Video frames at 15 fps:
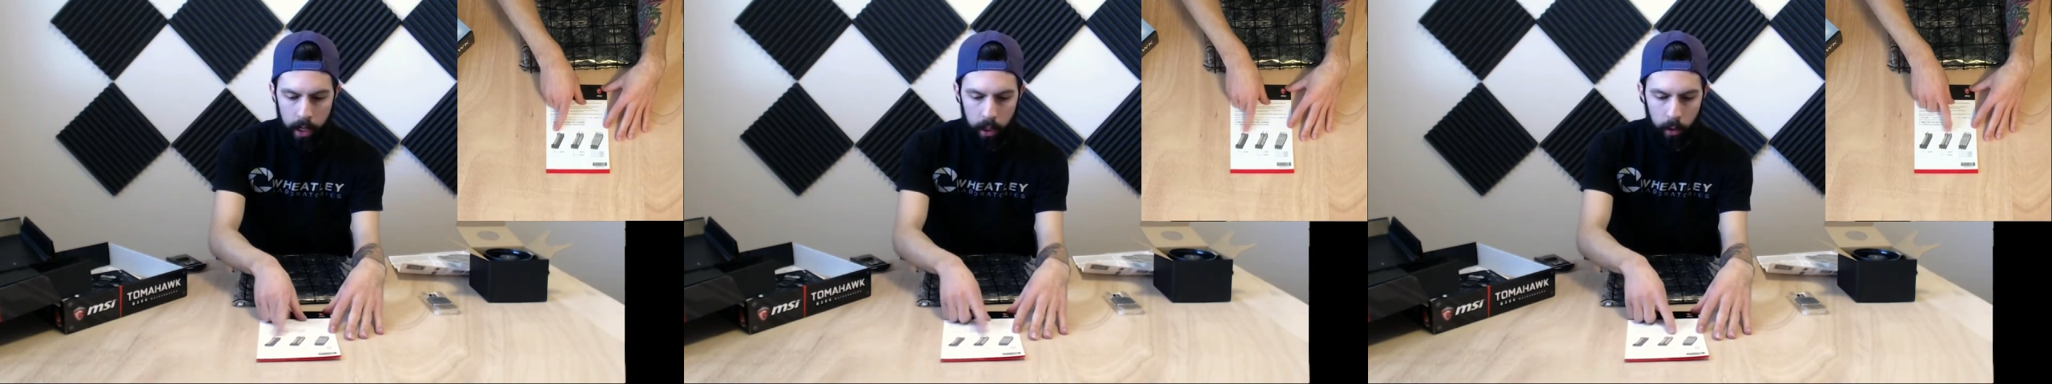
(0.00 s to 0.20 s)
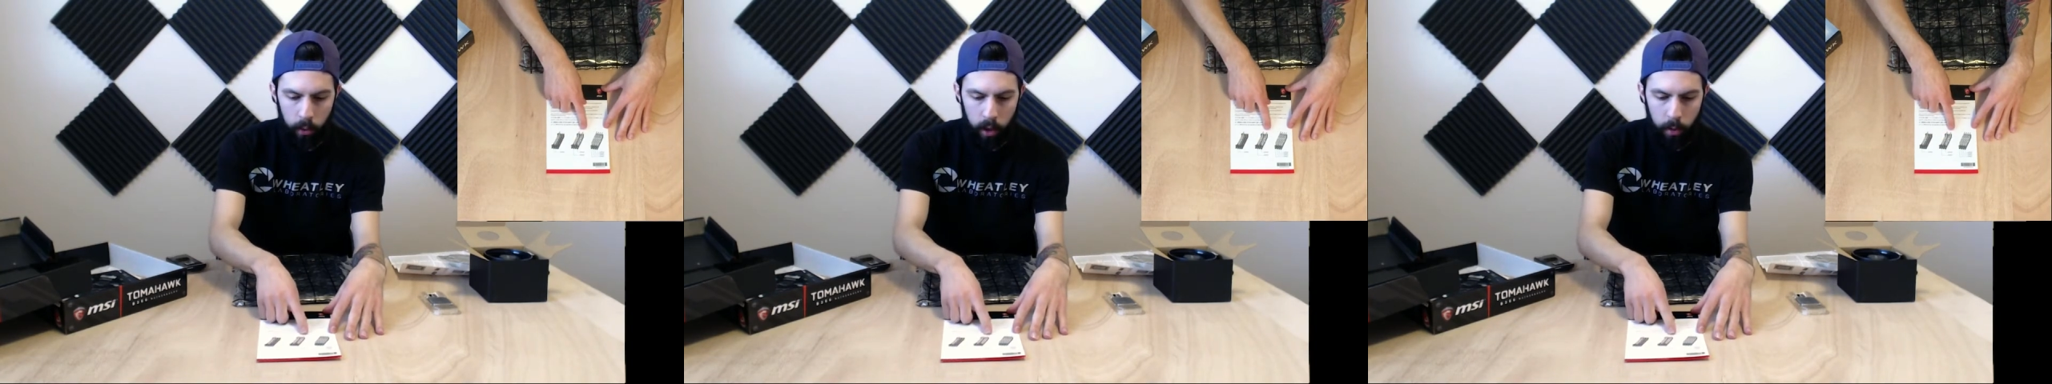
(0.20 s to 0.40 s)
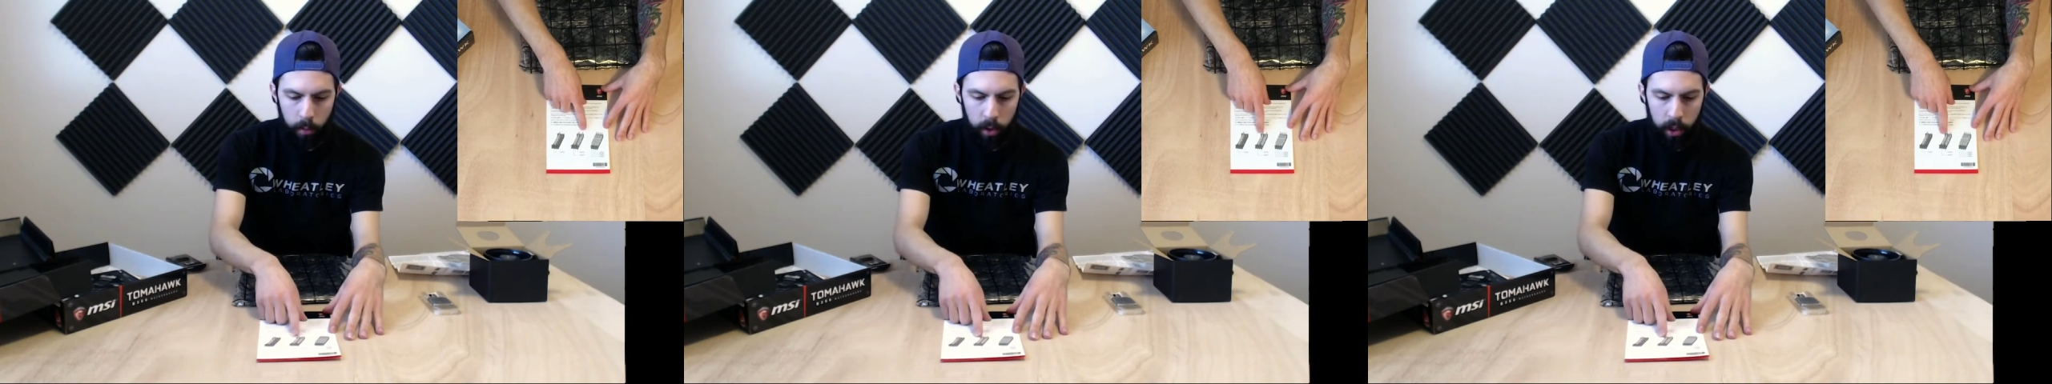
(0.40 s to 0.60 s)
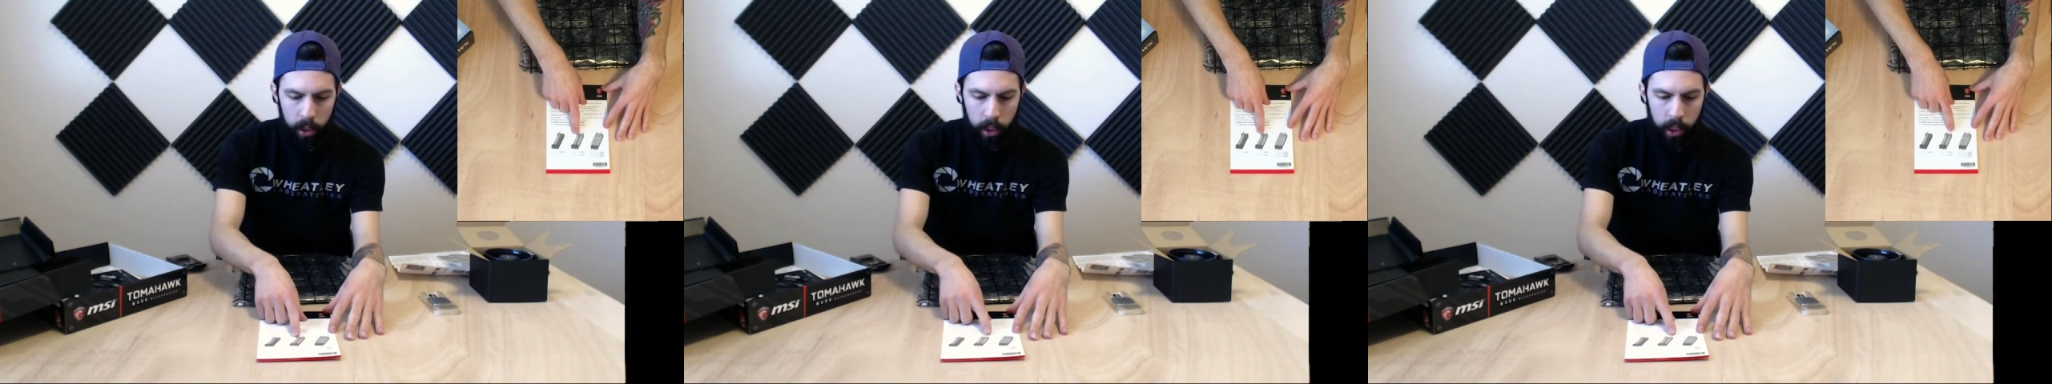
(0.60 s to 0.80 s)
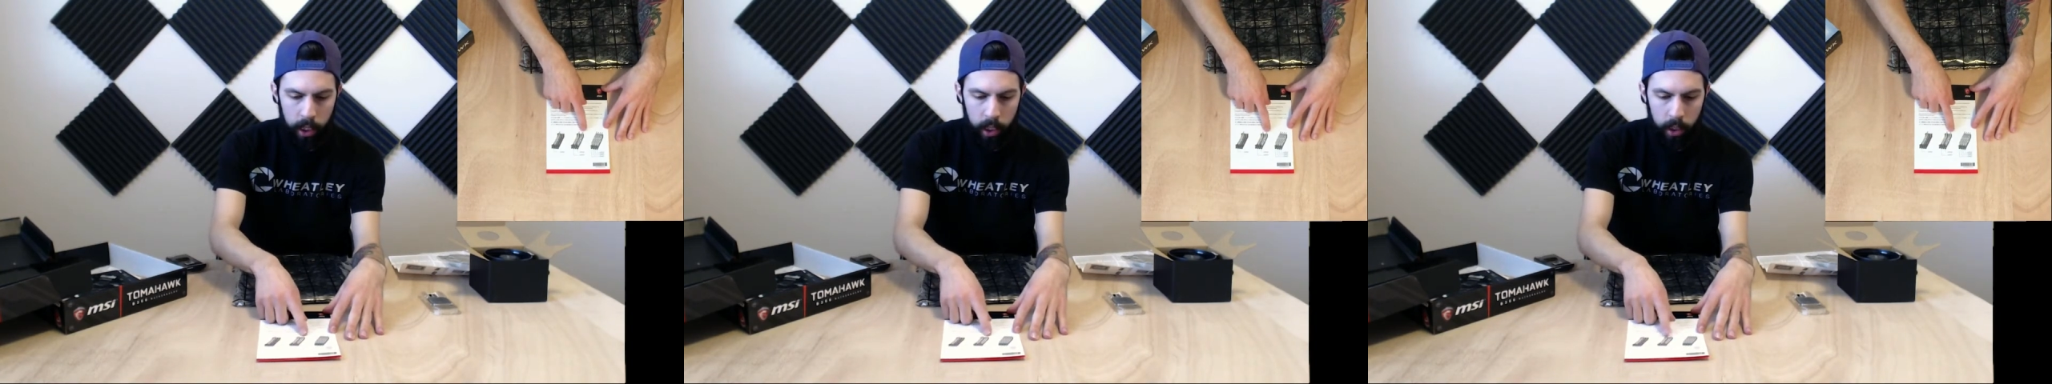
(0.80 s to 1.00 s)
then you want to put
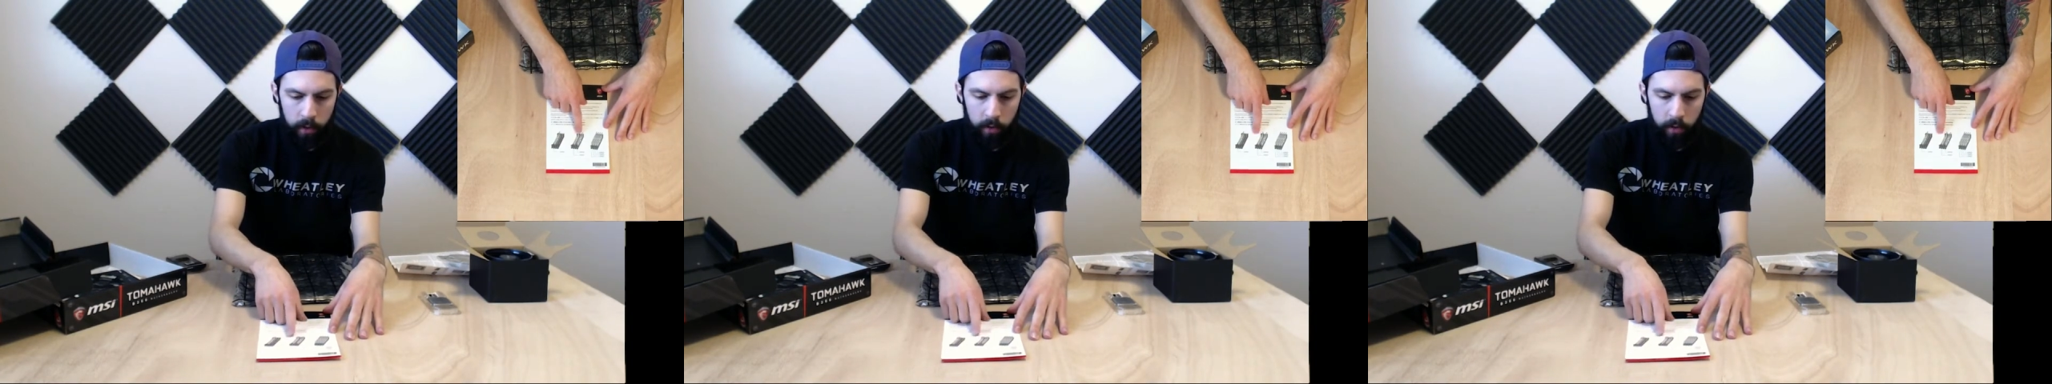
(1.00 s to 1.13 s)
it in,